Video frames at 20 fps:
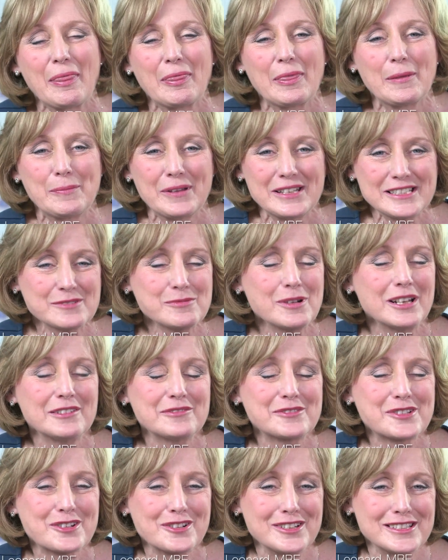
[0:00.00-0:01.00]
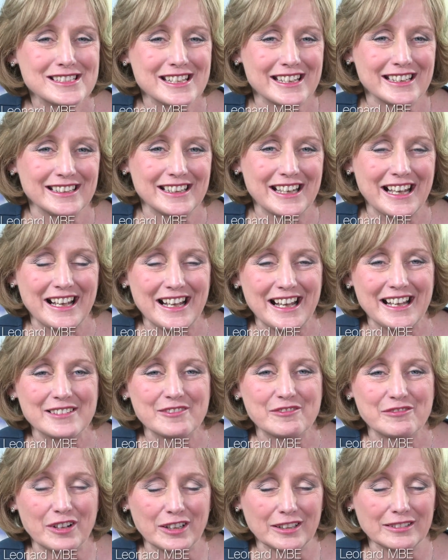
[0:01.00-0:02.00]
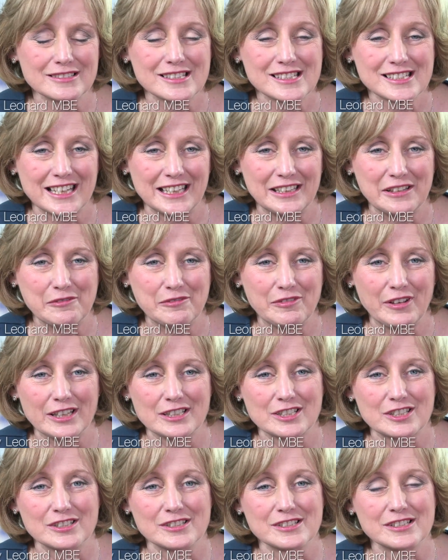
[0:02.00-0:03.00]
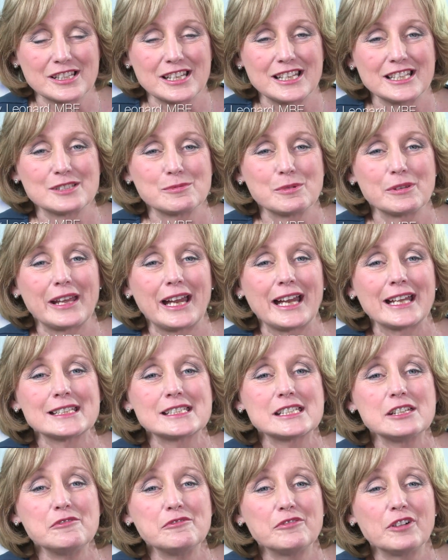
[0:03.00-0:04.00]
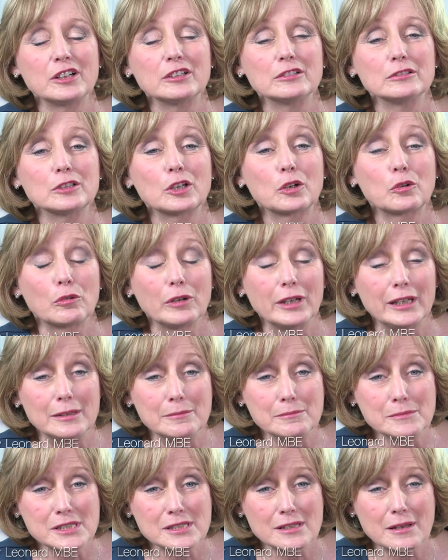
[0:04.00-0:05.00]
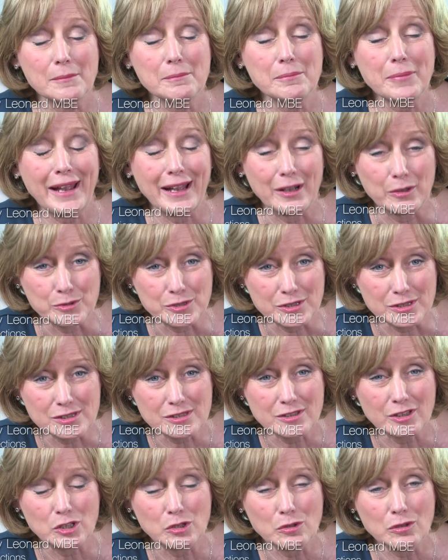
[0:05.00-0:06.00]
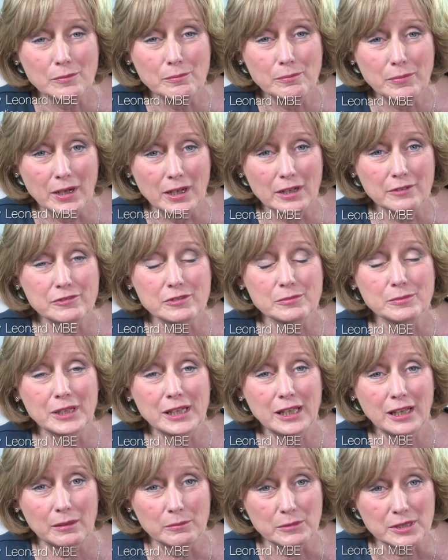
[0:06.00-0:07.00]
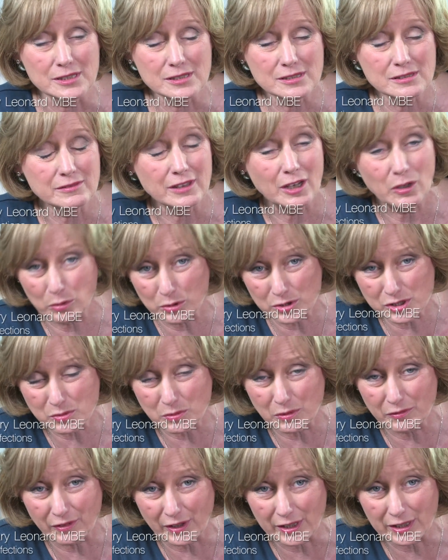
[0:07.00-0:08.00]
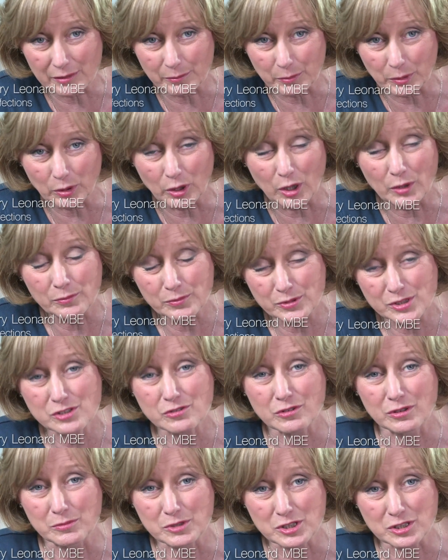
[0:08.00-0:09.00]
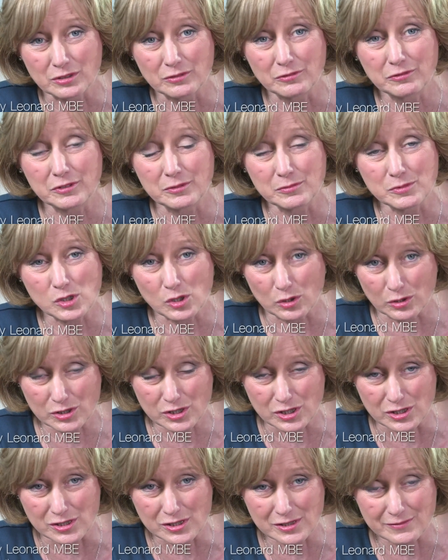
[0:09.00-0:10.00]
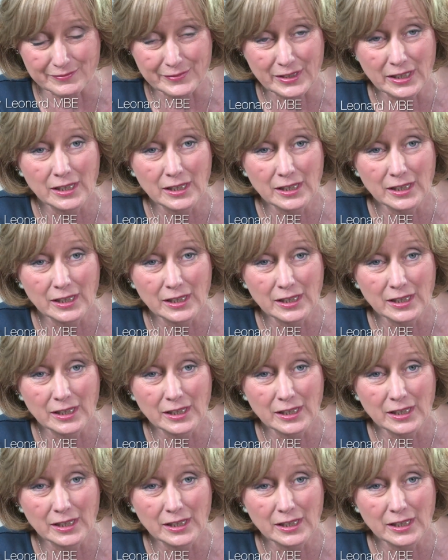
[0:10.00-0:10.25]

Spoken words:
The best way of treating fungal skin infections is with antifungal creams and powders that you can buy from the chemist. They're also available on prescription from doctors.